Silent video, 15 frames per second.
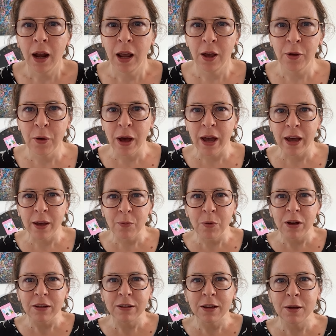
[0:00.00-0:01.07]
Hello and
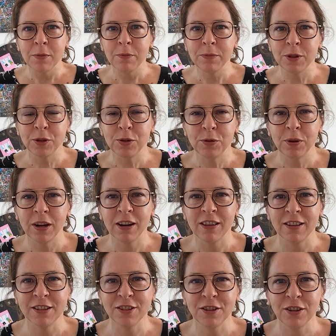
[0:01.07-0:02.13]
welcome to
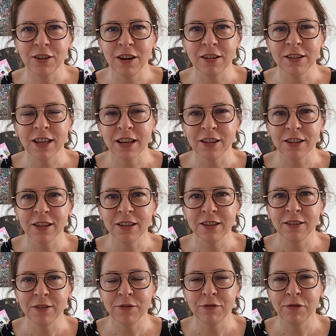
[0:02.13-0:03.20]
another studio
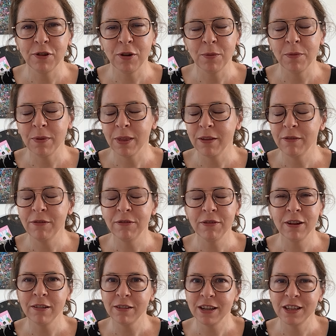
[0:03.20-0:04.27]
sessions from the
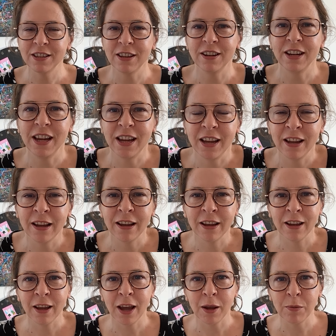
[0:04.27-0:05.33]
very sunny
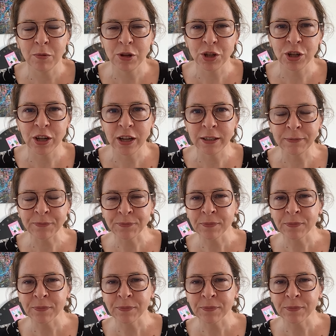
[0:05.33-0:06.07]
Cambridgeshire.